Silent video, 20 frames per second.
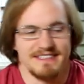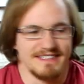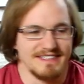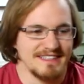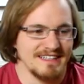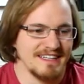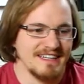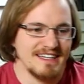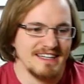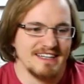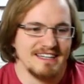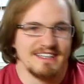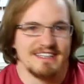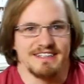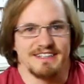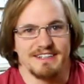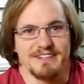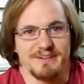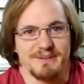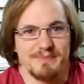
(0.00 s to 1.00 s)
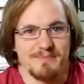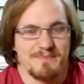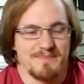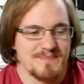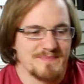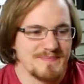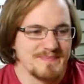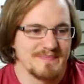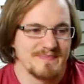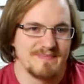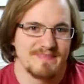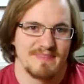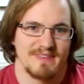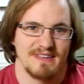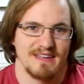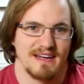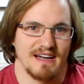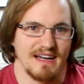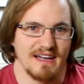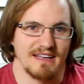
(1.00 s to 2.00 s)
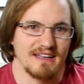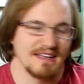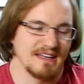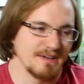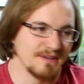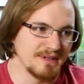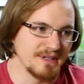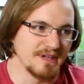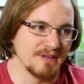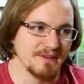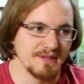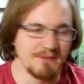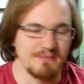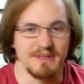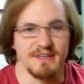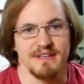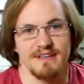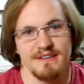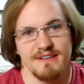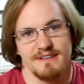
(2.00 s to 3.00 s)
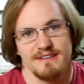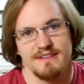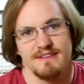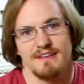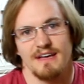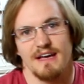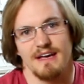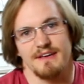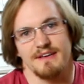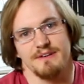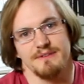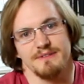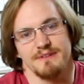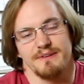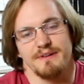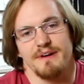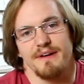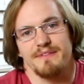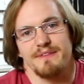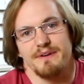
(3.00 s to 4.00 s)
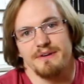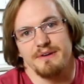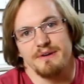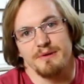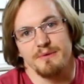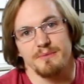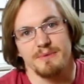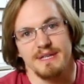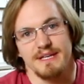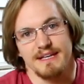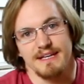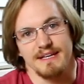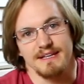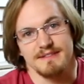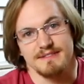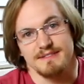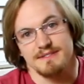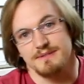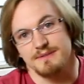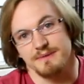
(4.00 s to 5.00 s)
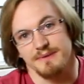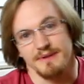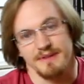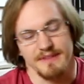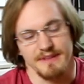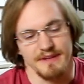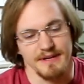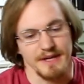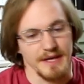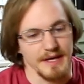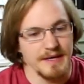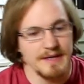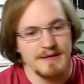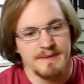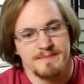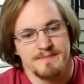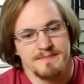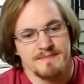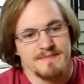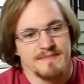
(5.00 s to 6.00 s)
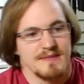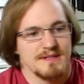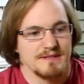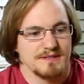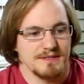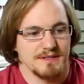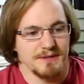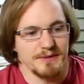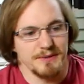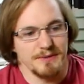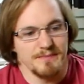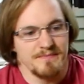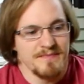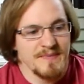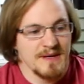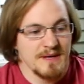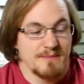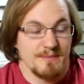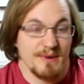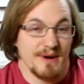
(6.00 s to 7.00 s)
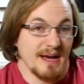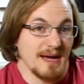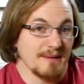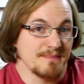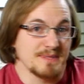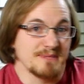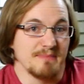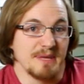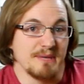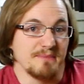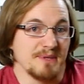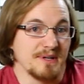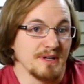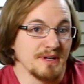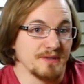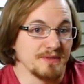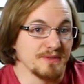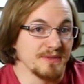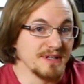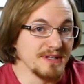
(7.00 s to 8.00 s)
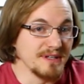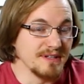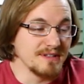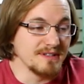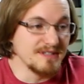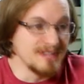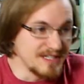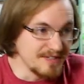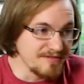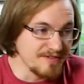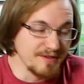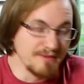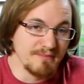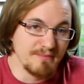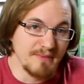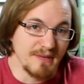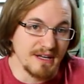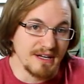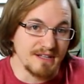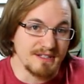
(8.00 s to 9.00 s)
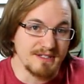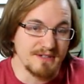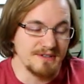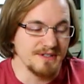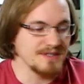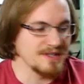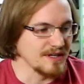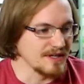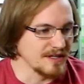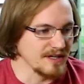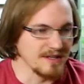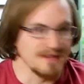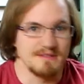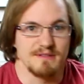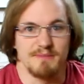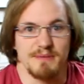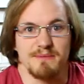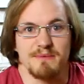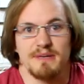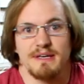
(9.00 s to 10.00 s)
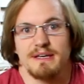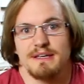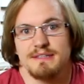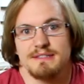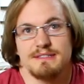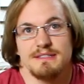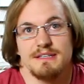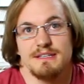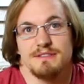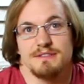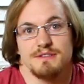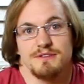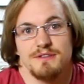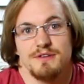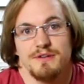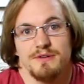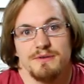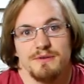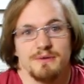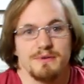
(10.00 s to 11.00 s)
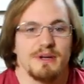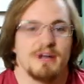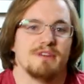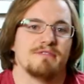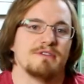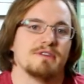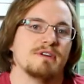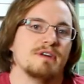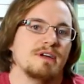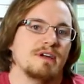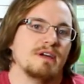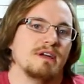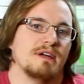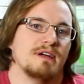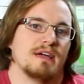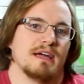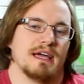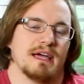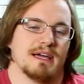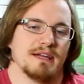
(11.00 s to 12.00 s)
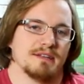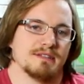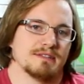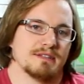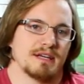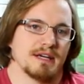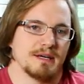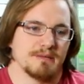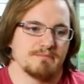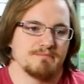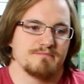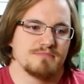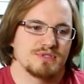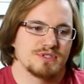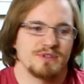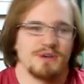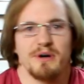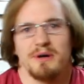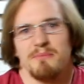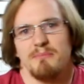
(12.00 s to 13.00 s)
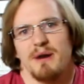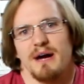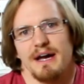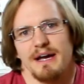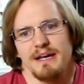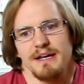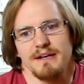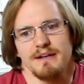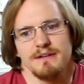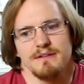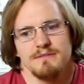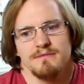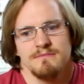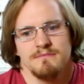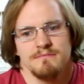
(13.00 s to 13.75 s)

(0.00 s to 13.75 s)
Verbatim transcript: you know, I it would only be I can only go out there during weekends sort of thing. So perhaps maybe I'll do a different mining series, like a, maybe like a season two or whatever, and uh, start a mine